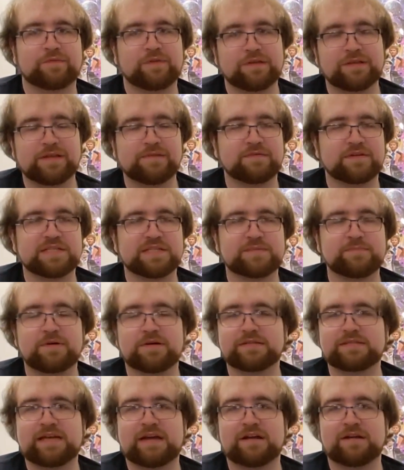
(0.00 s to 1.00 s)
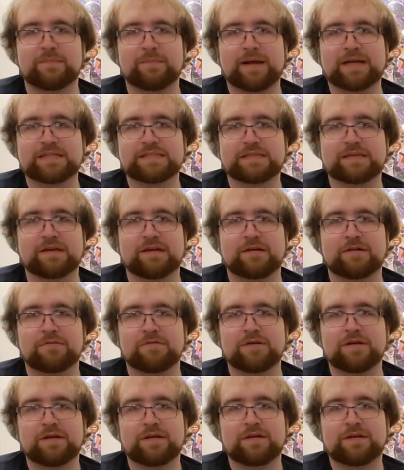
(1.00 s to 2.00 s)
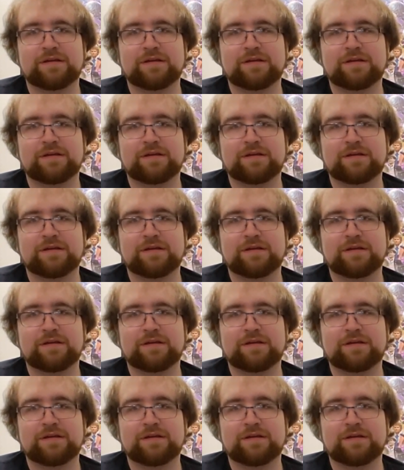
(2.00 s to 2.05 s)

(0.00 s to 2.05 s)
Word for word: If you live in a small town in Mexico.